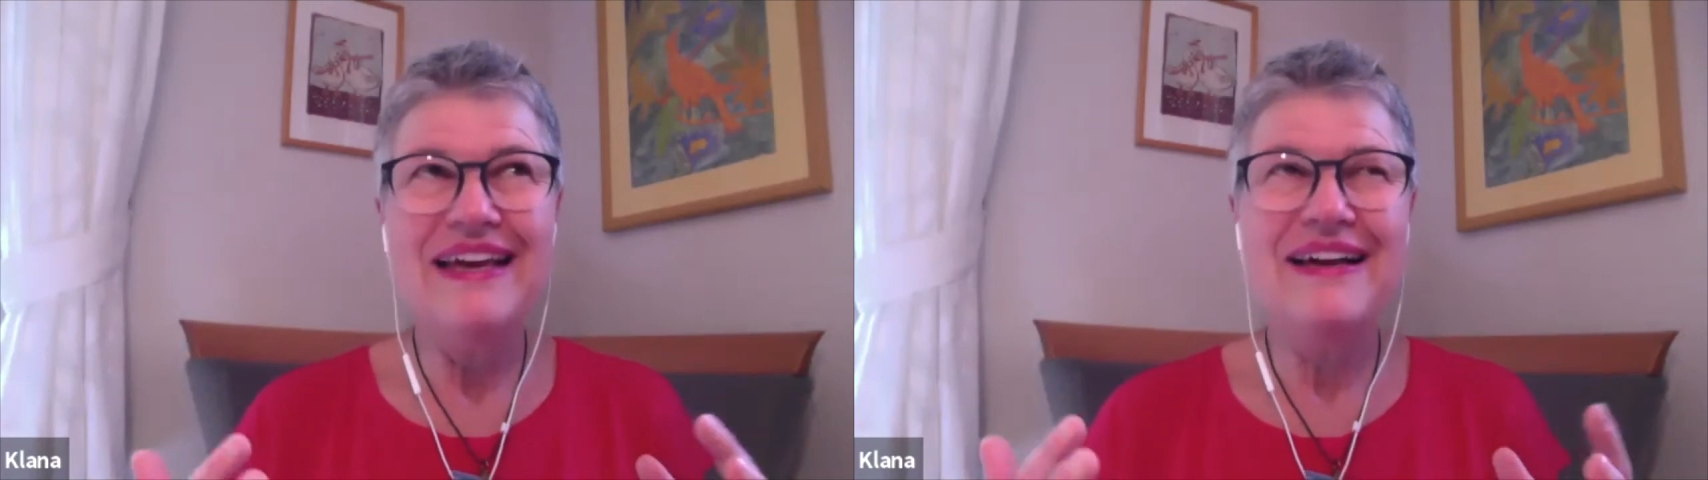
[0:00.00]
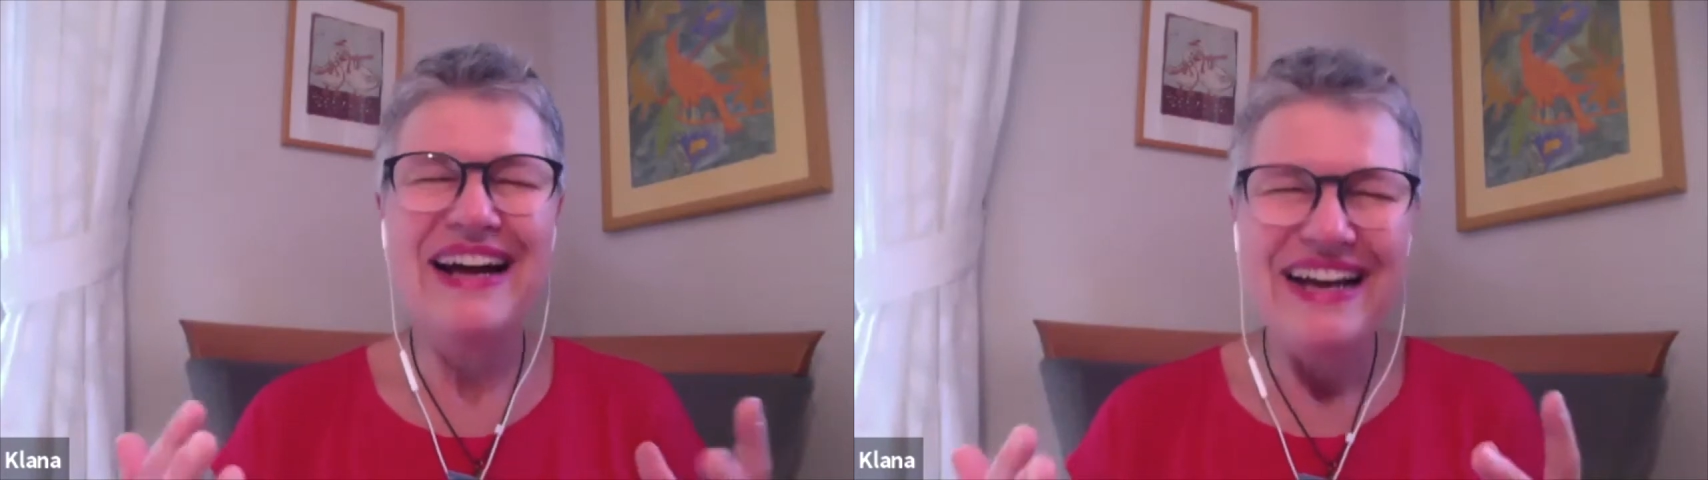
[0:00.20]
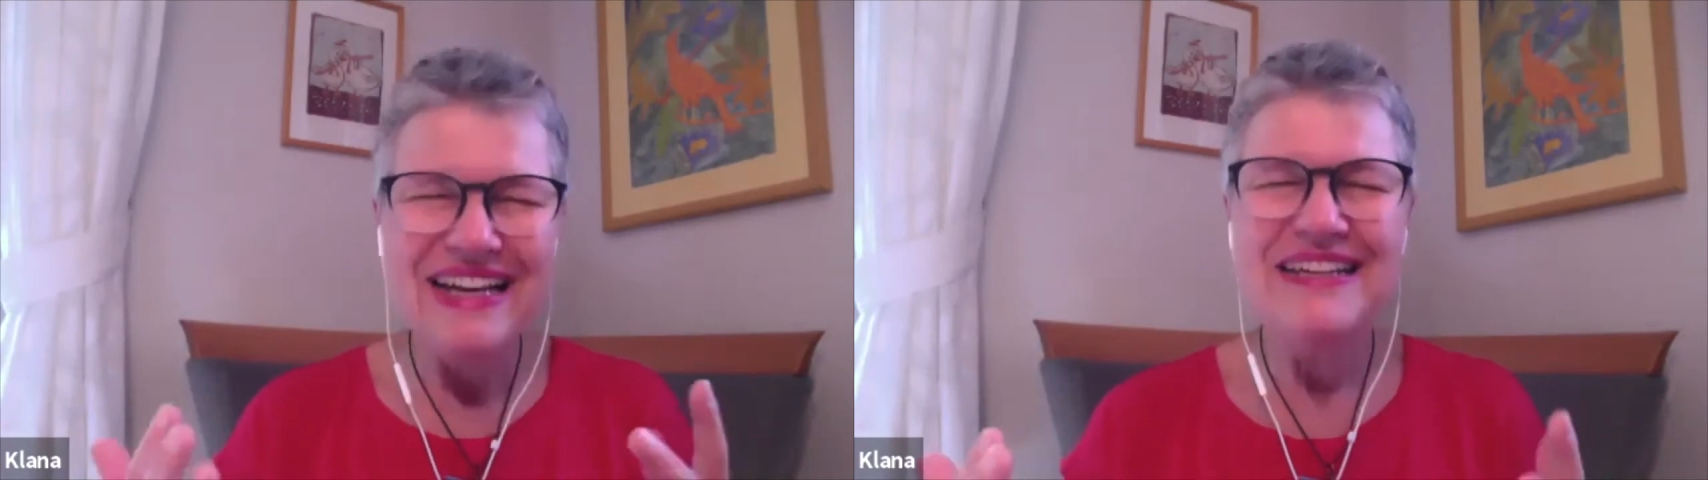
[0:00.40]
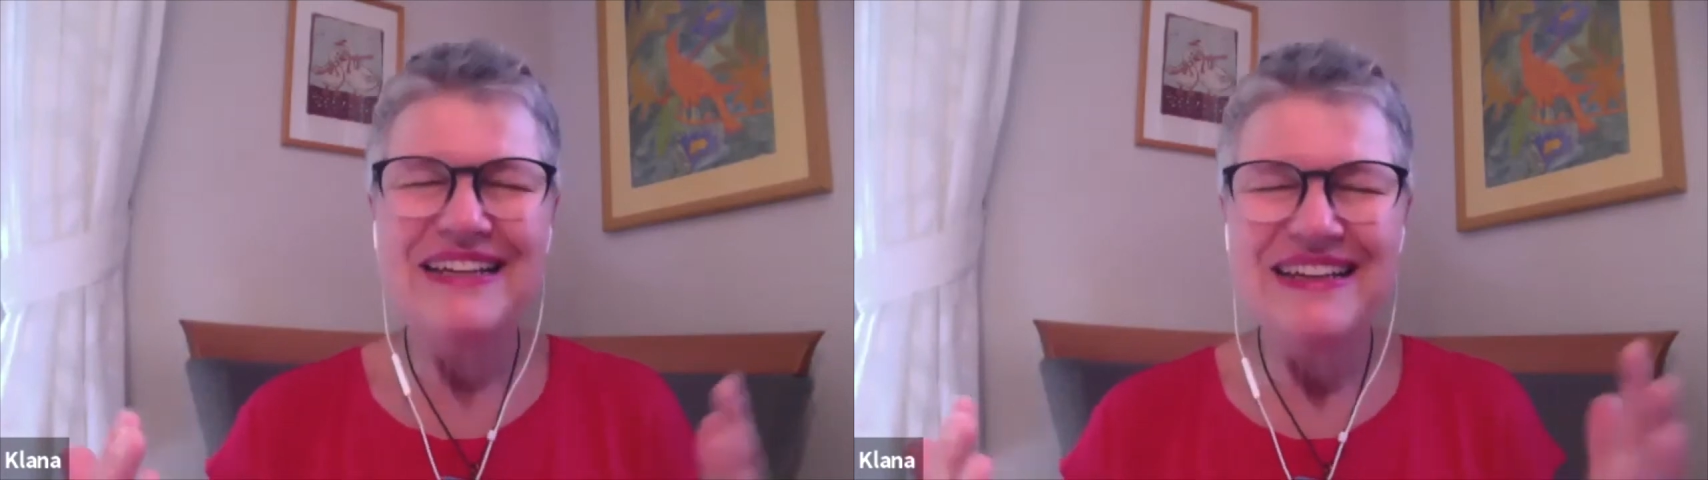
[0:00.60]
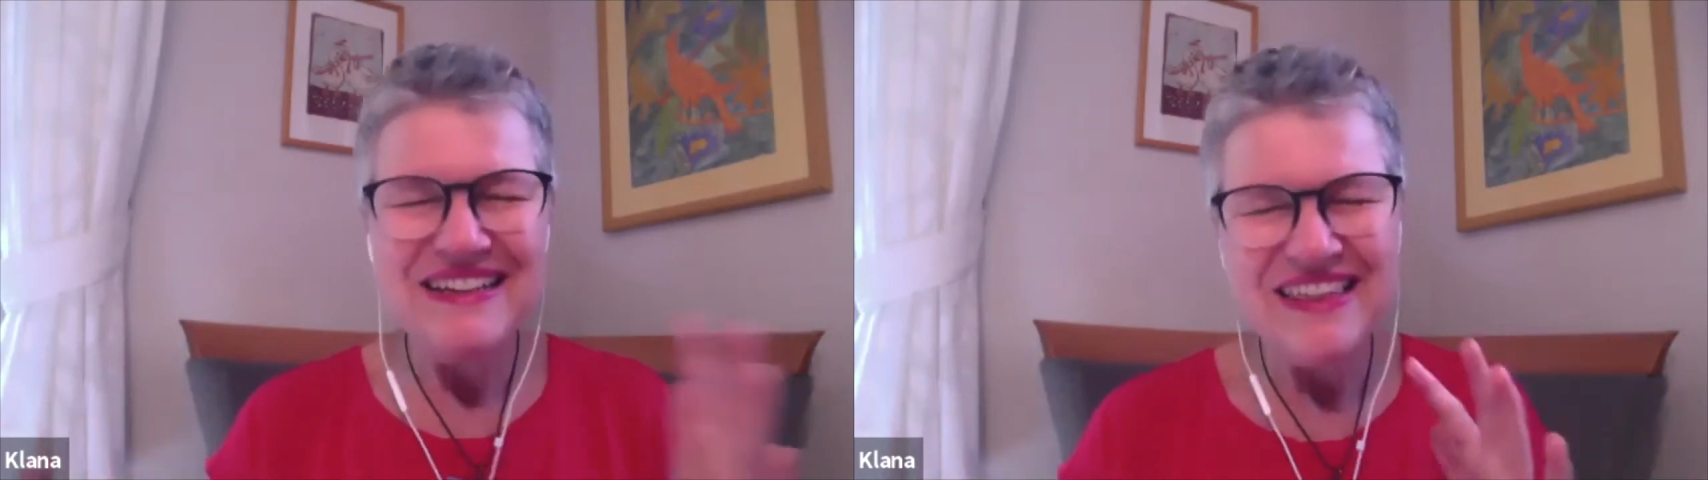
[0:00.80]
I
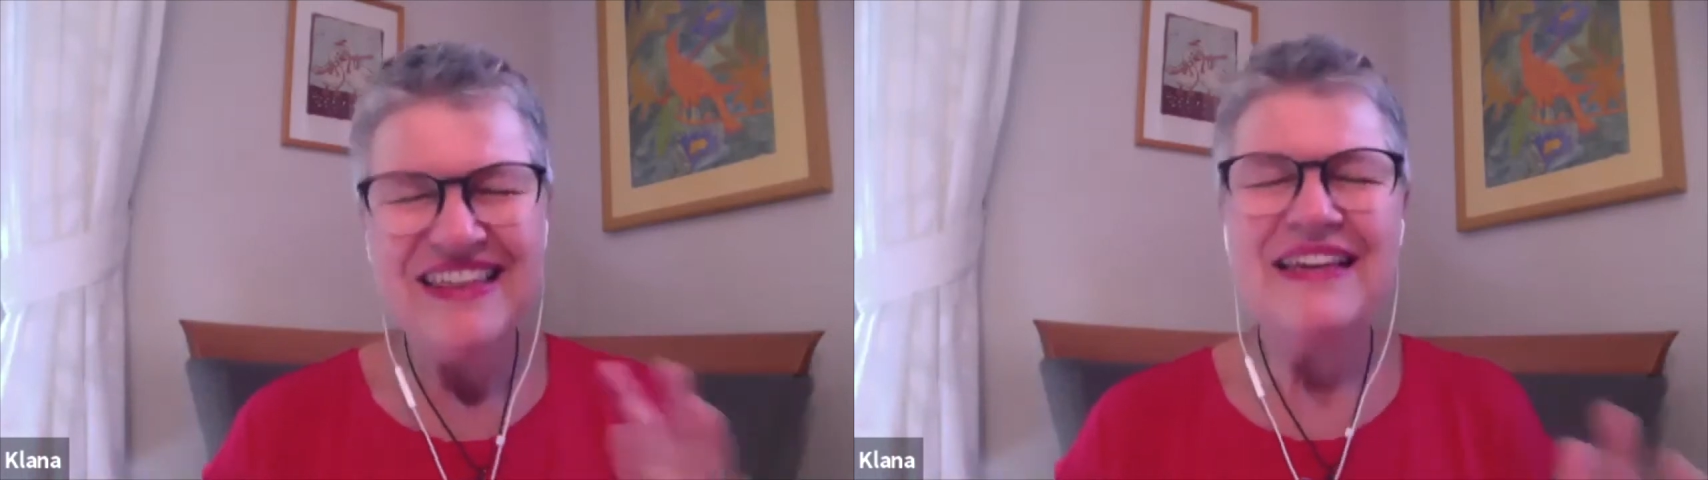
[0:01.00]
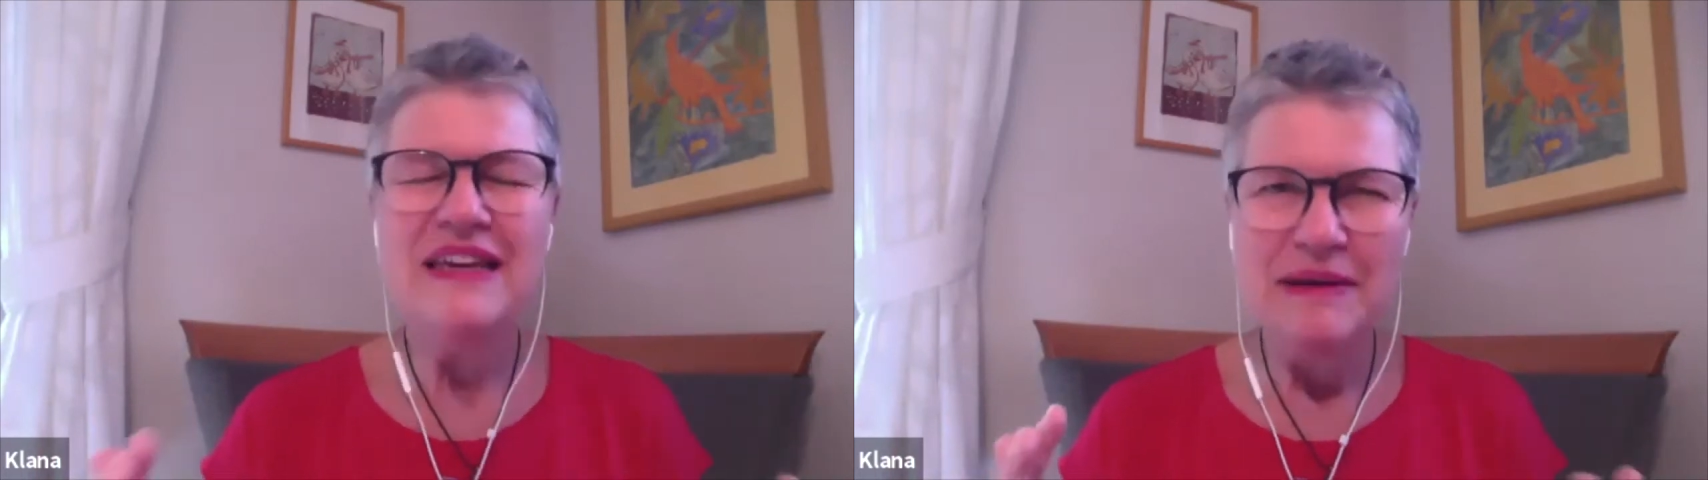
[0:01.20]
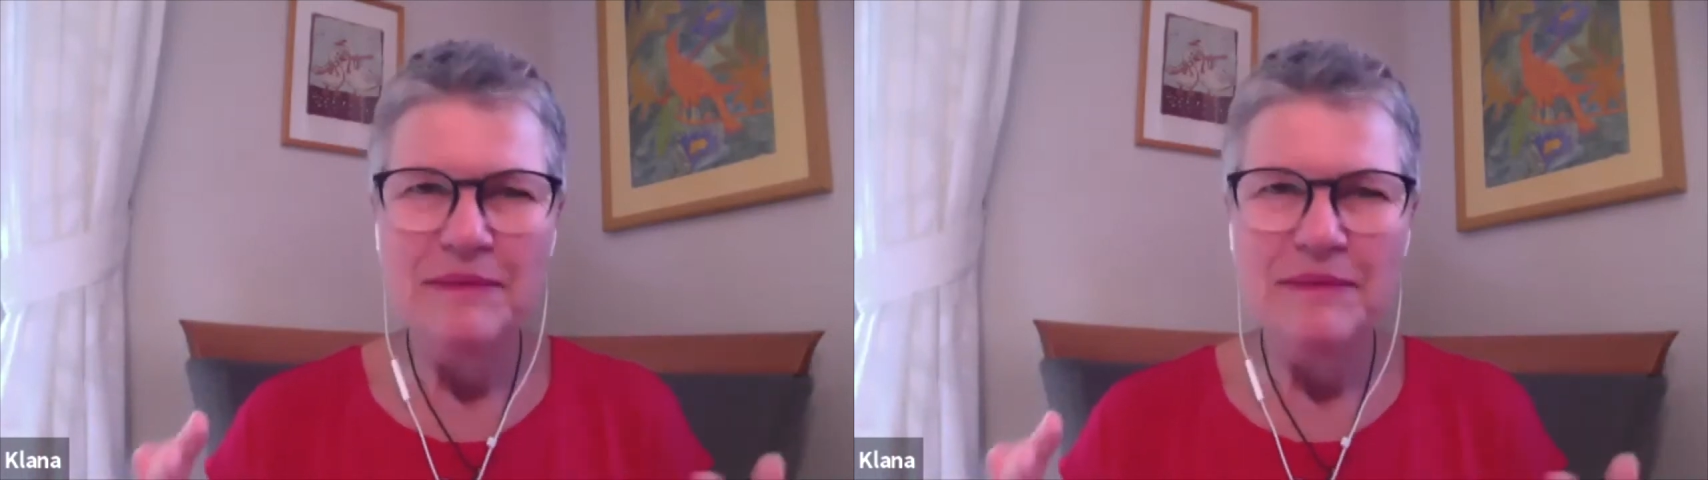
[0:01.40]
think